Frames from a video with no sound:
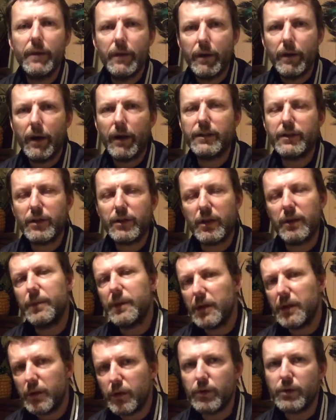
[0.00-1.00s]
and it's going to
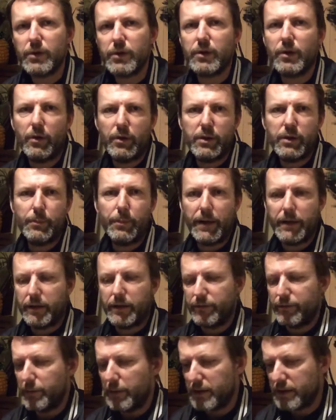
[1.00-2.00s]
be a good side of bad,
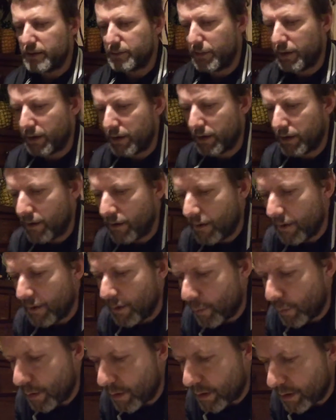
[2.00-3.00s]
if you ask me.
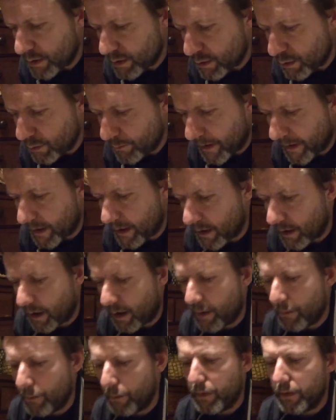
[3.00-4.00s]
Workers who make a
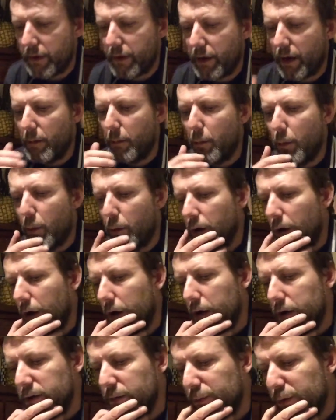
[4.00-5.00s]
lot of money are more
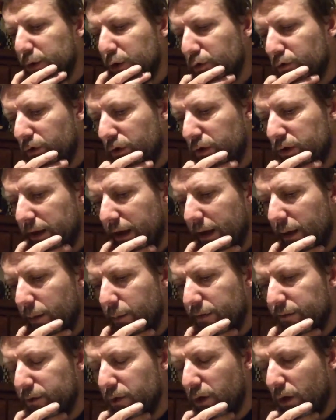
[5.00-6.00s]
likely to be struck down
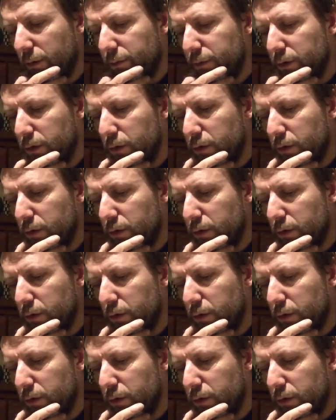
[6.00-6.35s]
with type 2